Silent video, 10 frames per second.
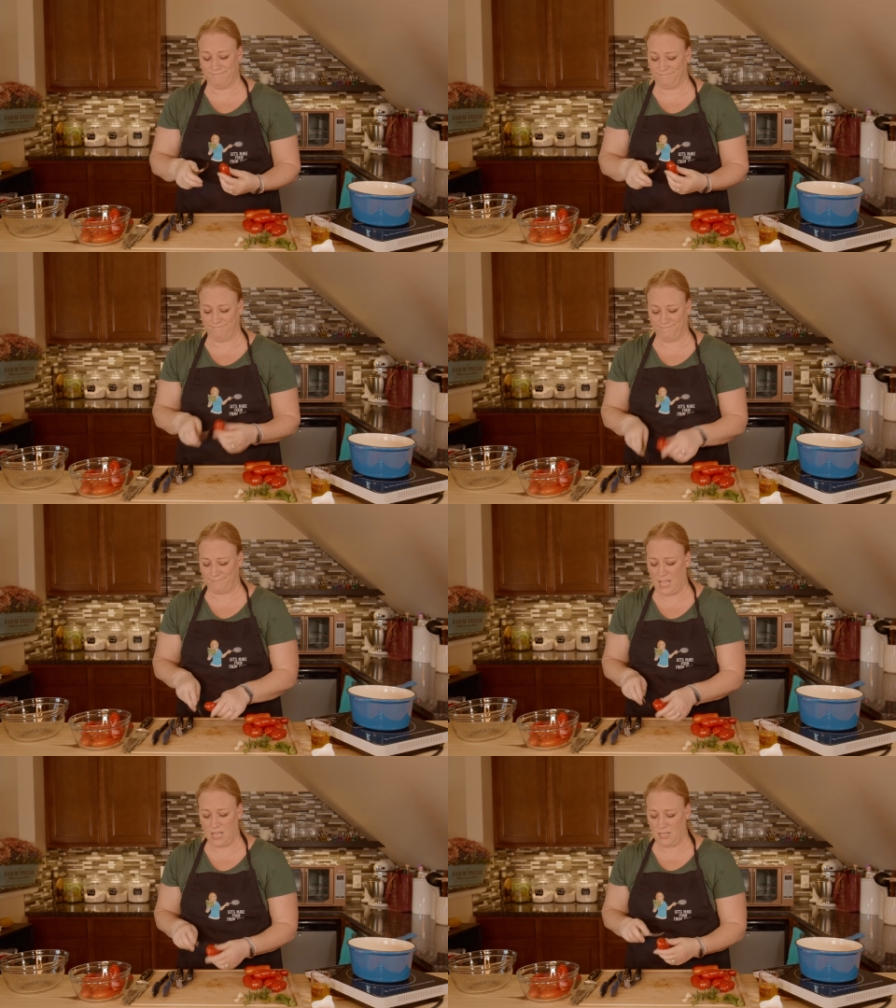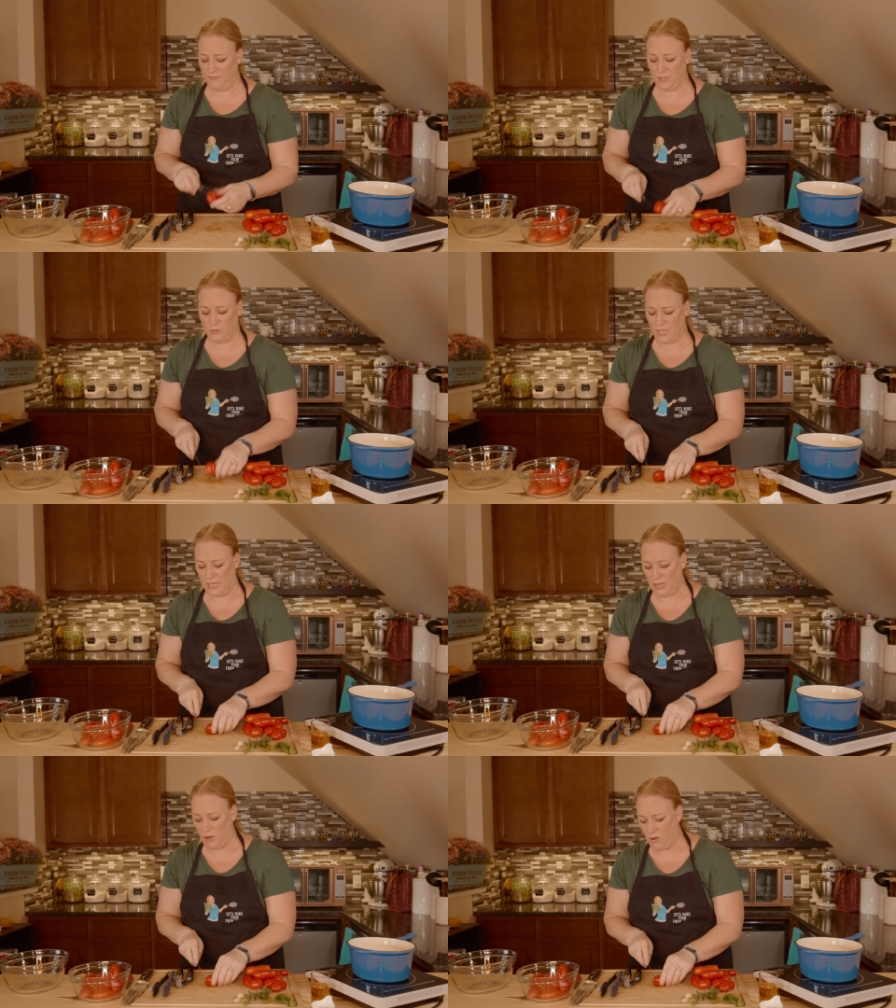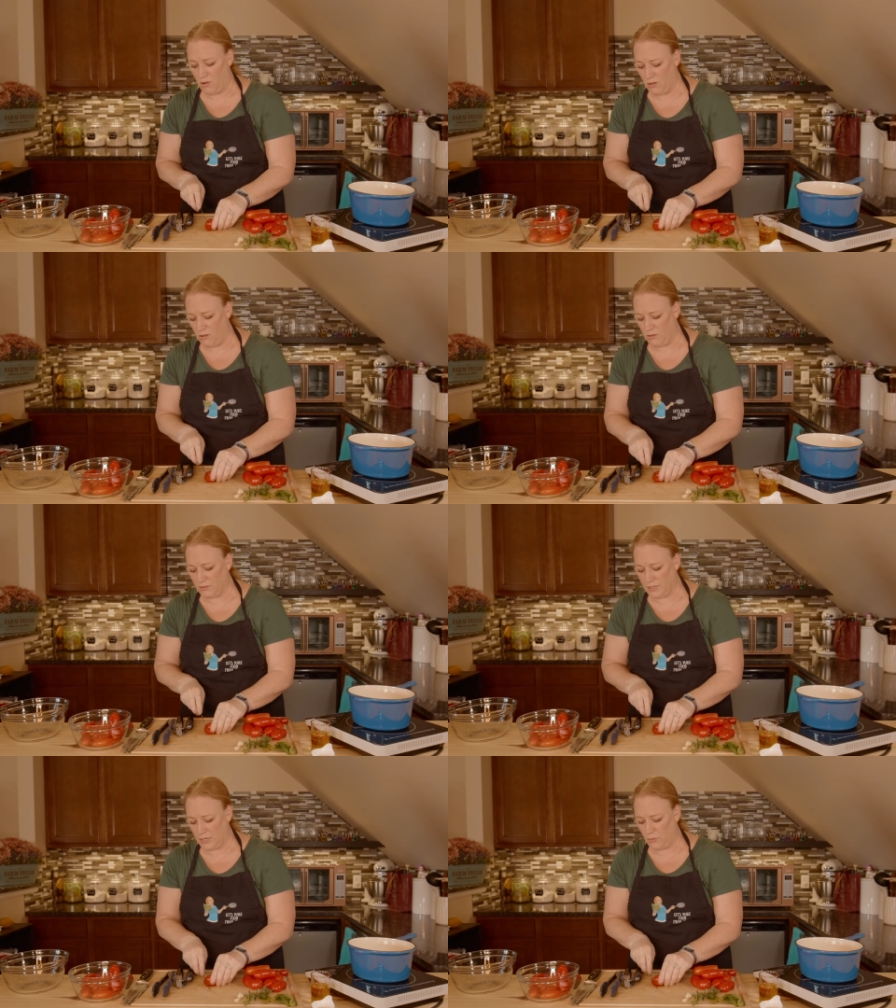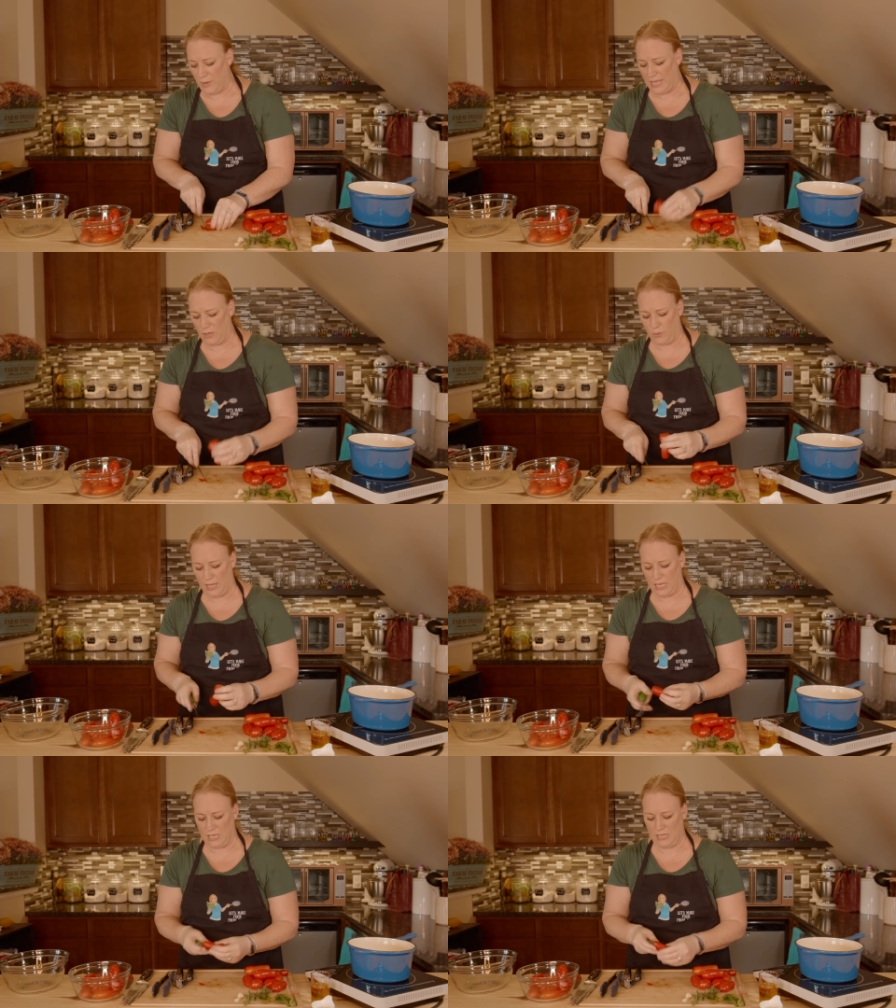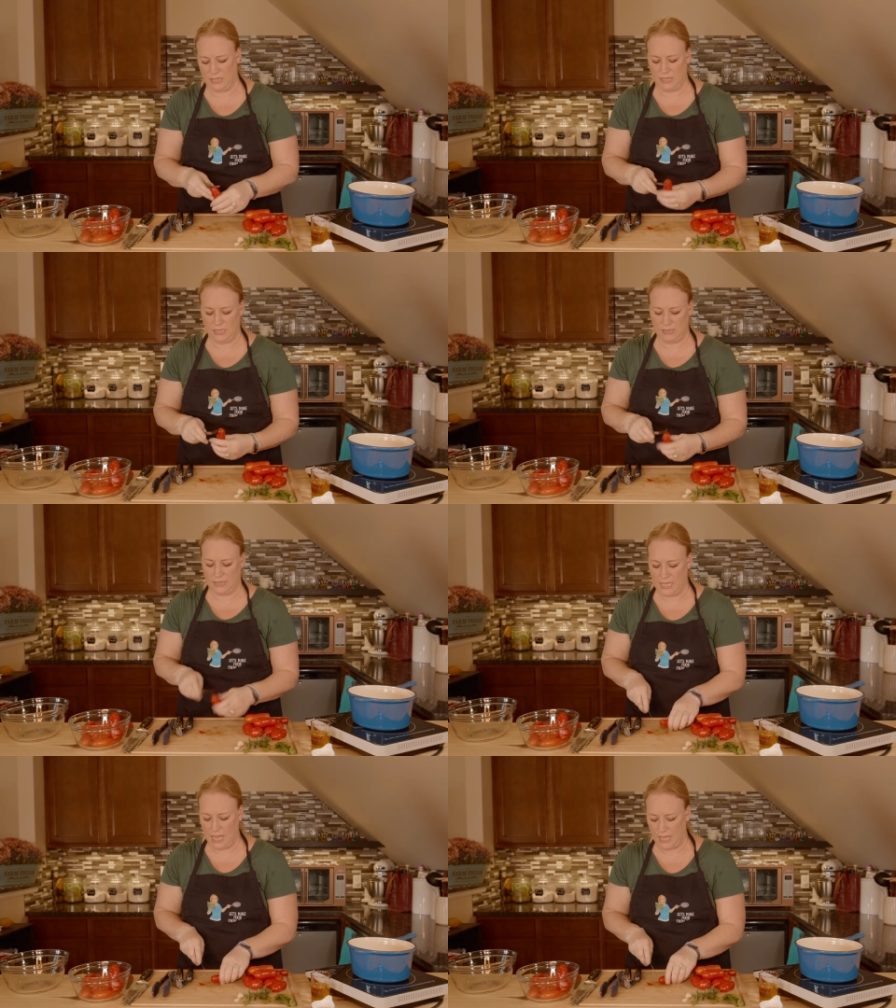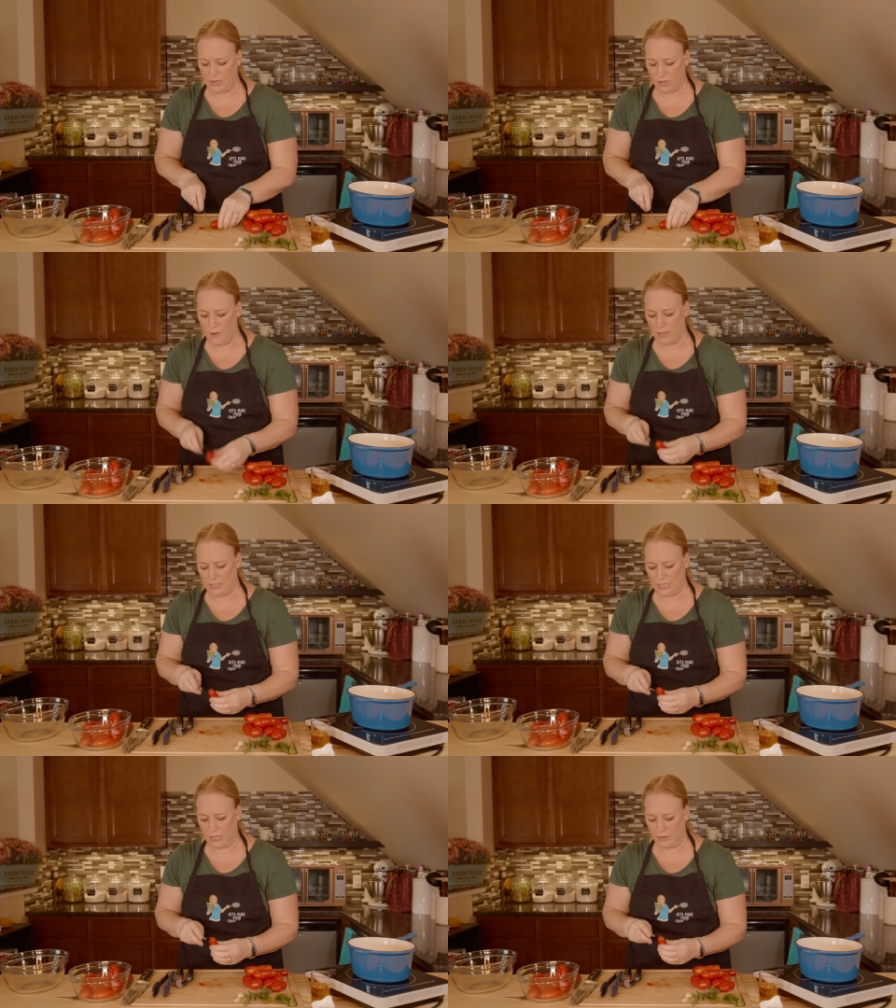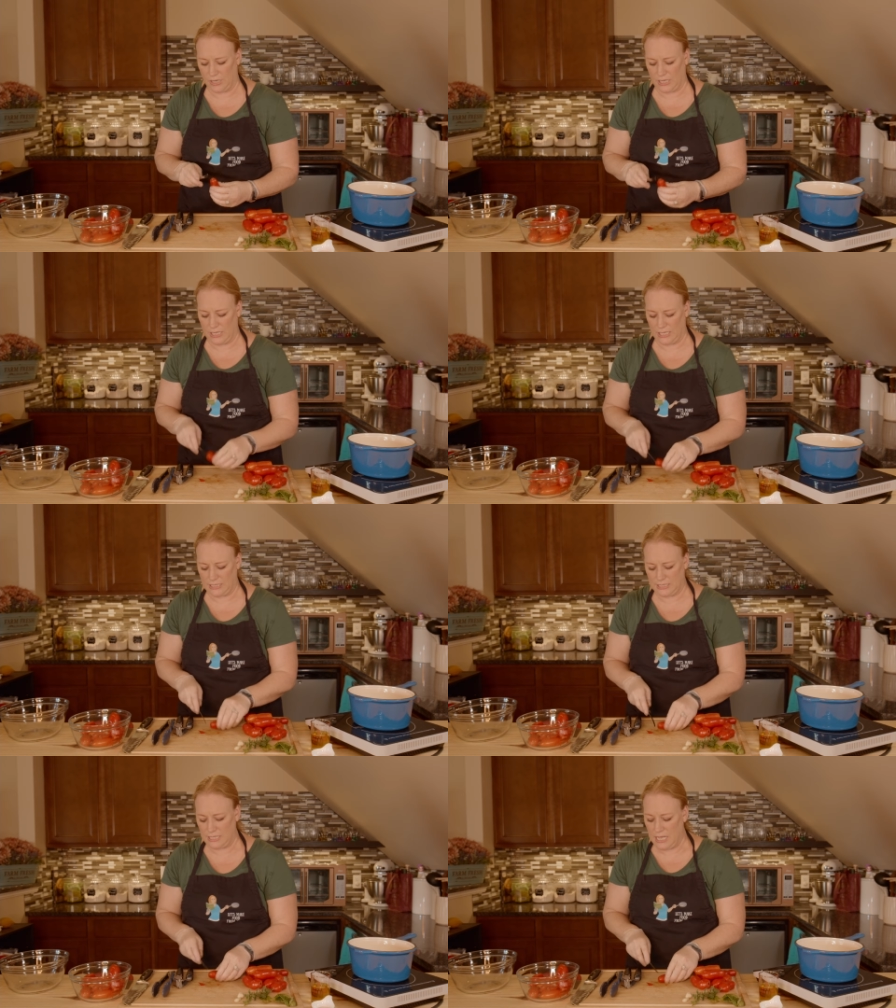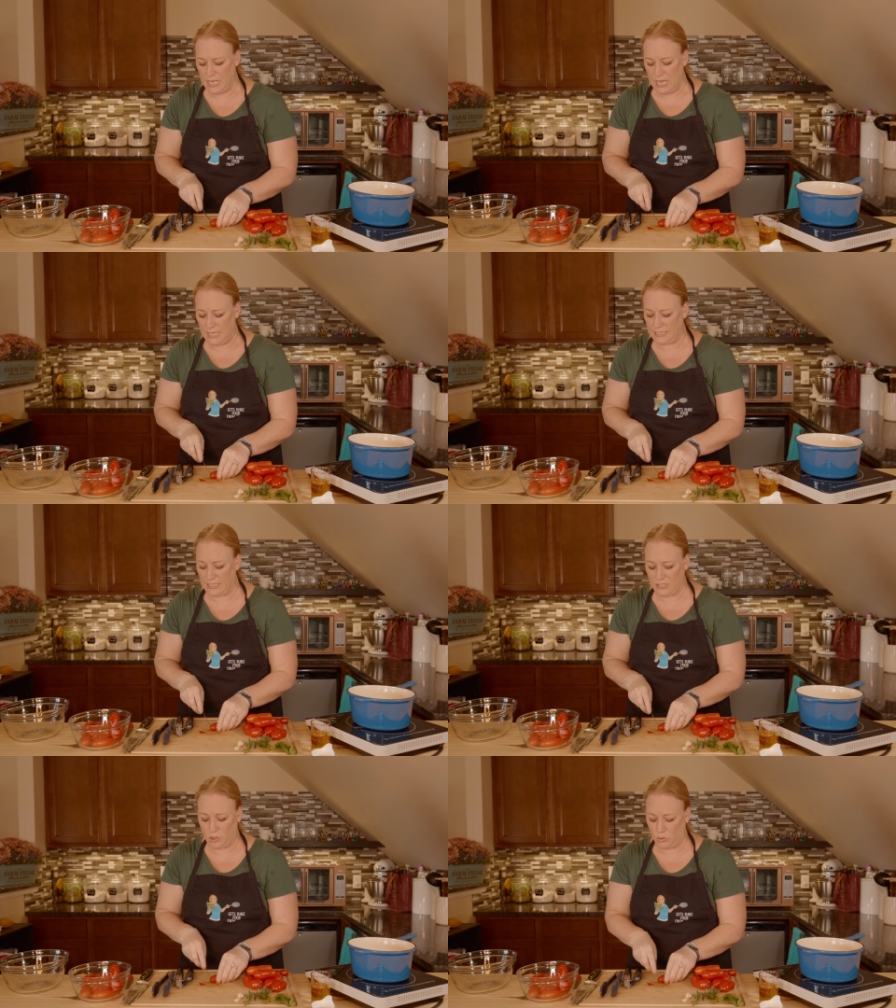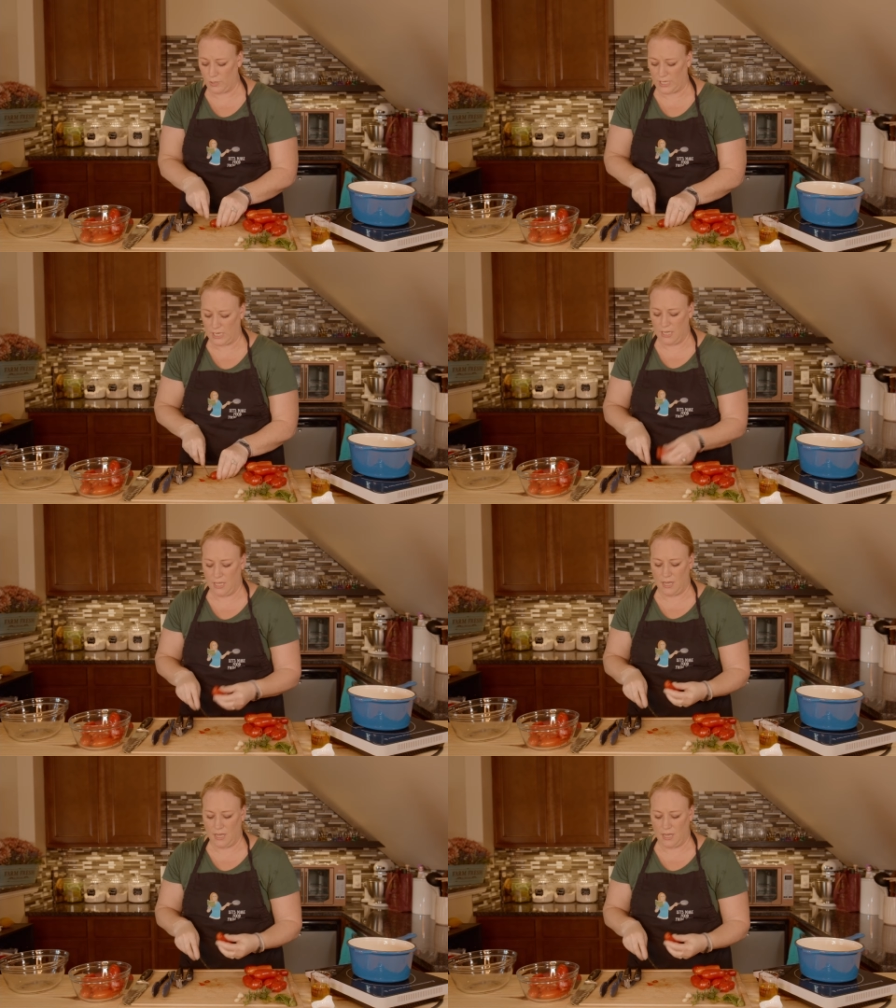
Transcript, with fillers: mm, if you can at all get away with the higher quality ingredients, I say do it.